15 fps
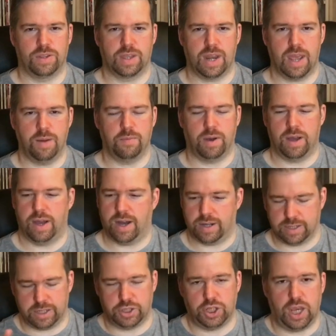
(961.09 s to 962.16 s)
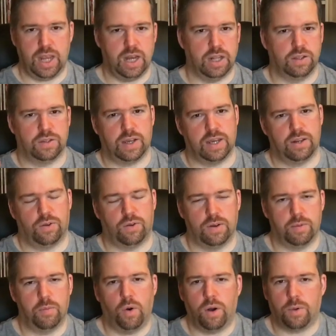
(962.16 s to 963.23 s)
was great, but it had a chain inside it on
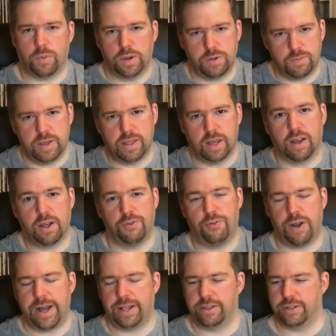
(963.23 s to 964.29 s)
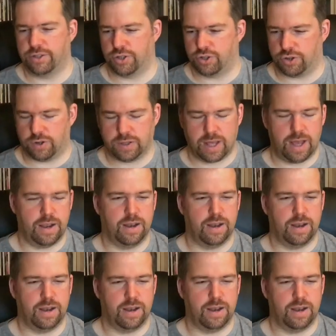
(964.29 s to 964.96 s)
a motor which made the gun rattle as you shot it,